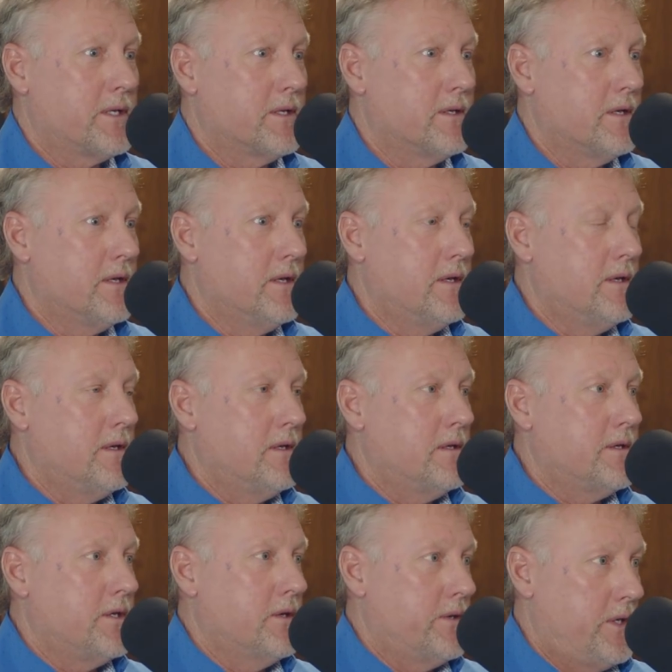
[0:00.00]
And,
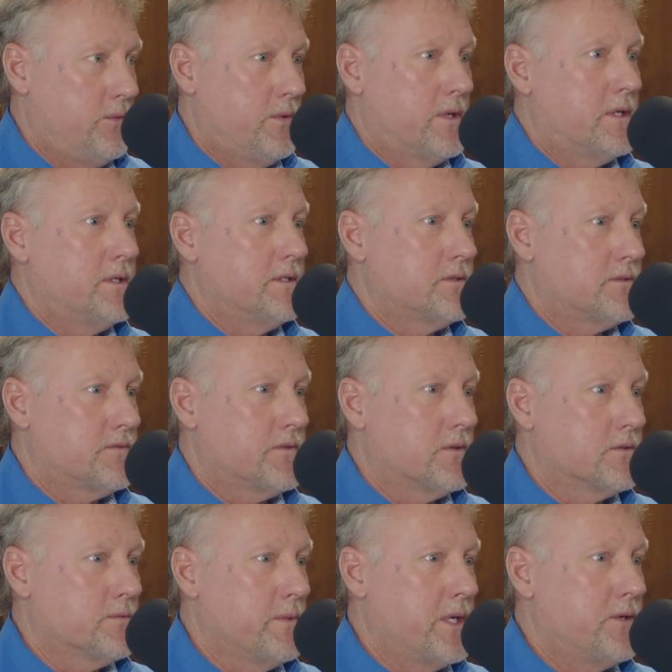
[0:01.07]
he won his
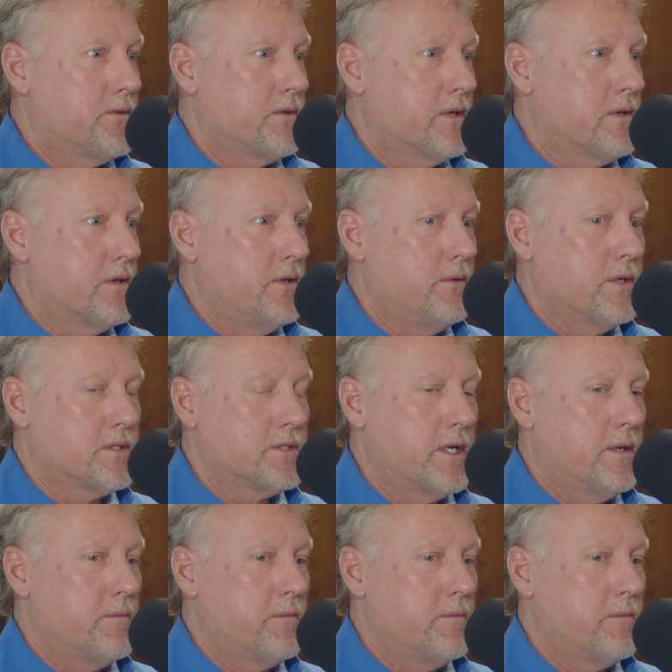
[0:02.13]
first major there, the U.S.